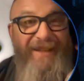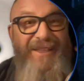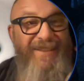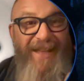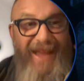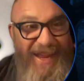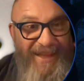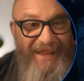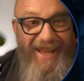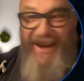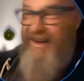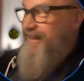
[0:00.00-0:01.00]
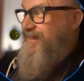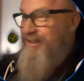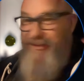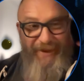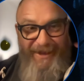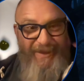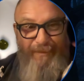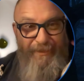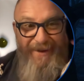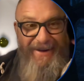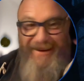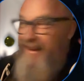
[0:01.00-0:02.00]
just the headline. Just read the
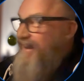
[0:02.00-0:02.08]
print.